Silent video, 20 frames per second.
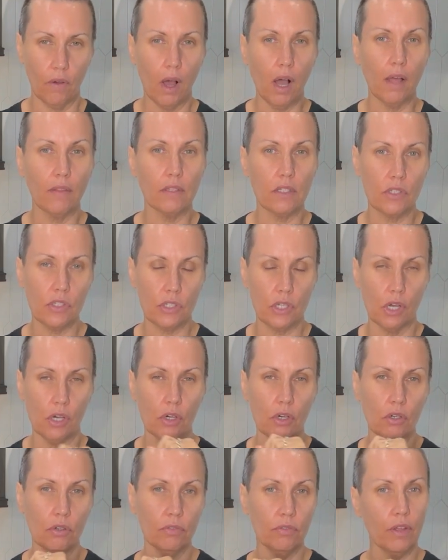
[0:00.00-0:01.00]
On the
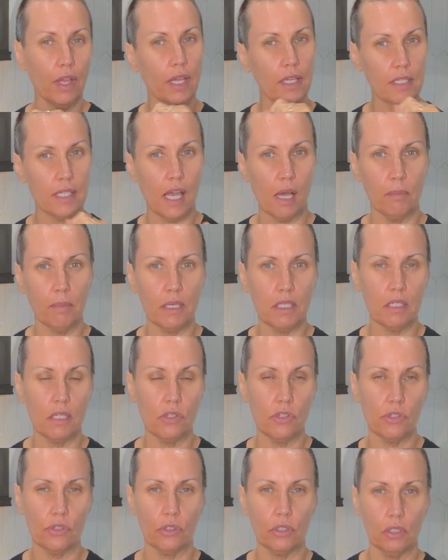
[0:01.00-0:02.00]
stove is how my
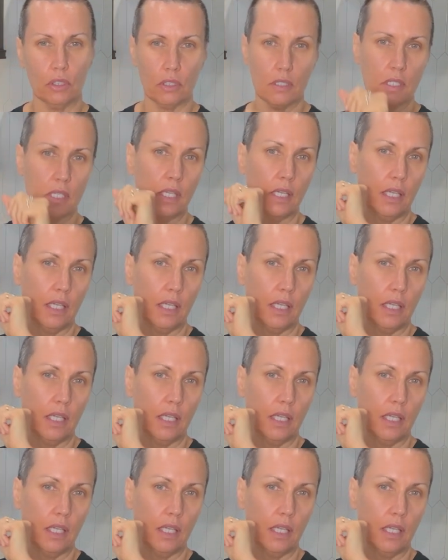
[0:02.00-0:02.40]
sister cooks it.